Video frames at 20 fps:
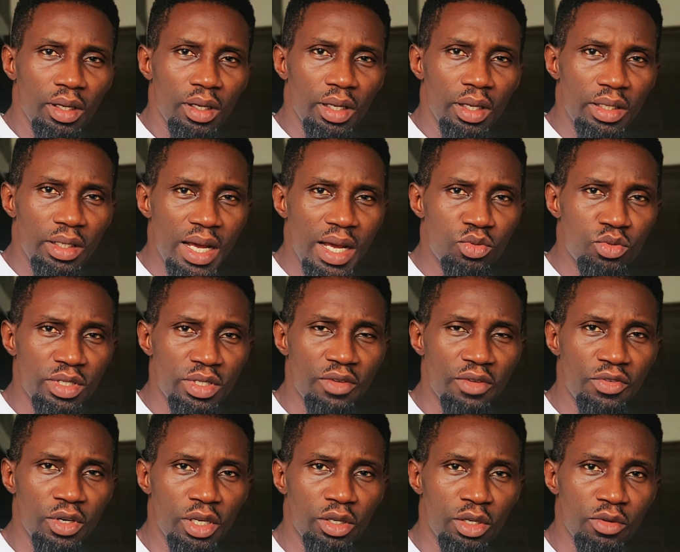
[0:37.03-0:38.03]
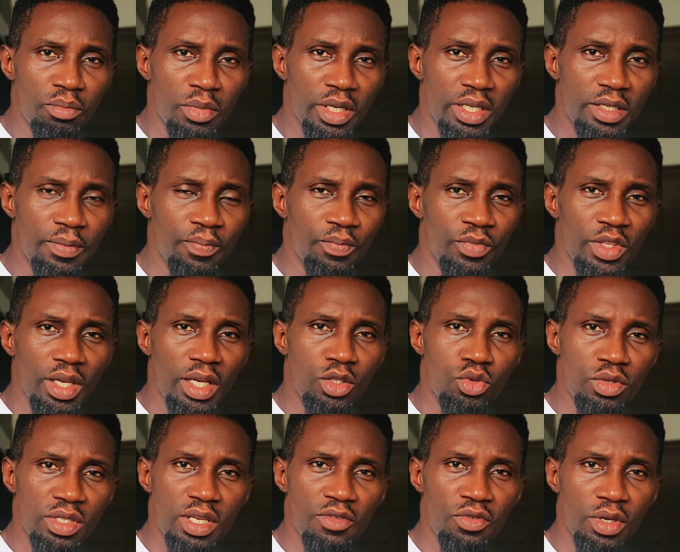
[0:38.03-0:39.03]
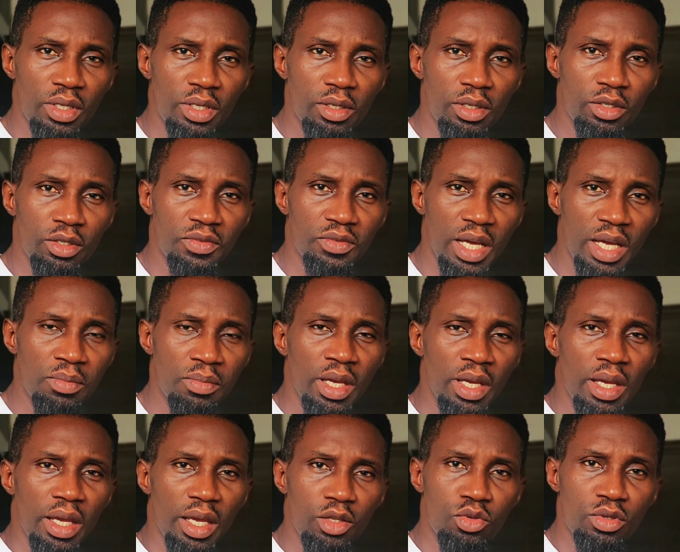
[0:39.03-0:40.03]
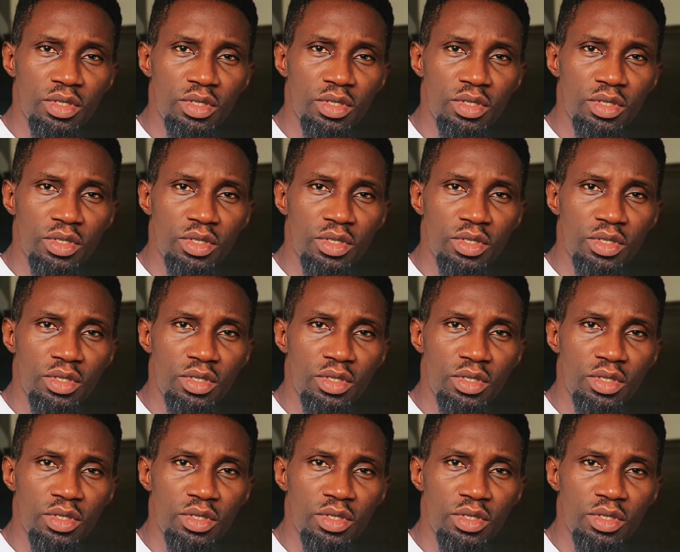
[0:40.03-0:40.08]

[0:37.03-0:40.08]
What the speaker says: That will save you a lot of money. It will save you a lot of time. It will